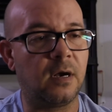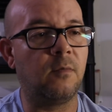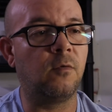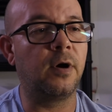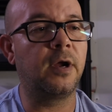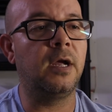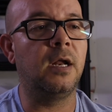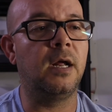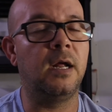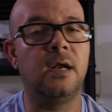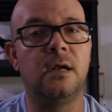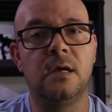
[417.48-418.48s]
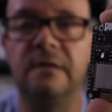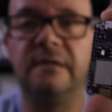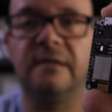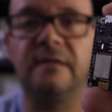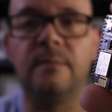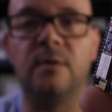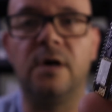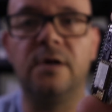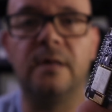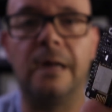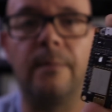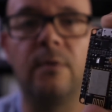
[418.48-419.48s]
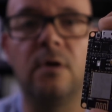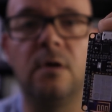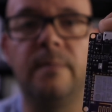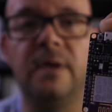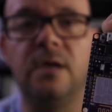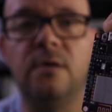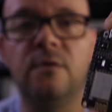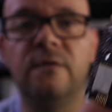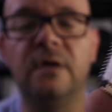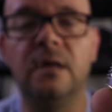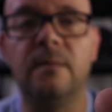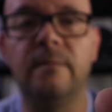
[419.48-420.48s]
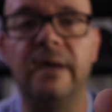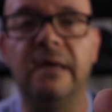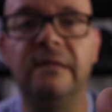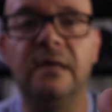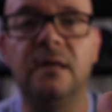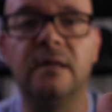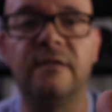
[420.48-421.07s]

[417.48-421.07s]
that I'm working in. This is the module that I'm gonna be using and basing